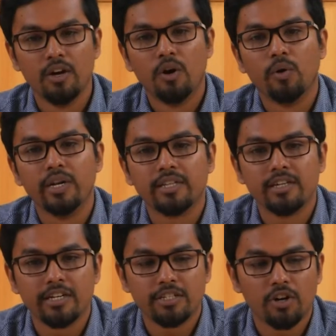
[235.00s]
only a
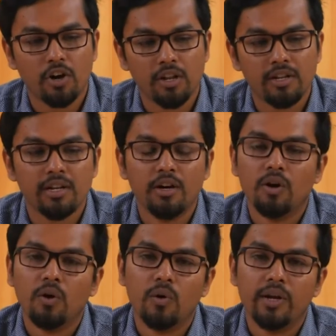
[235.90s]
theatre hall,
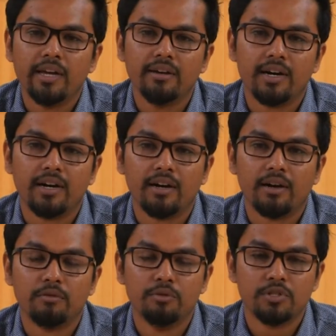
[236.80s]
only
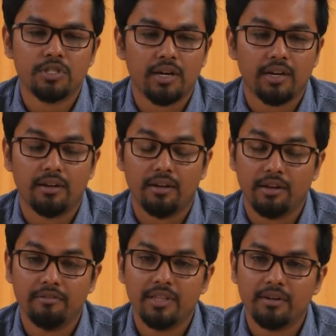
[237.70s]
who's
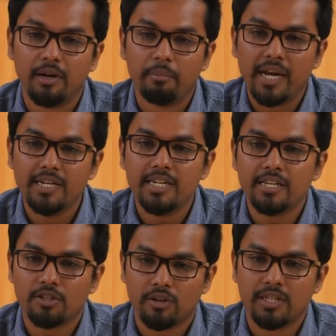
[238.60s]
even the
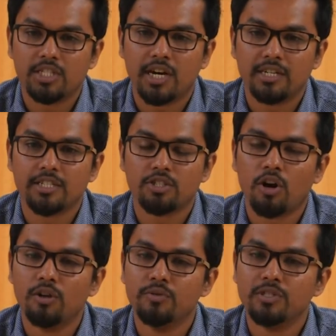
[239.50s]
paintings on the church's hall, who's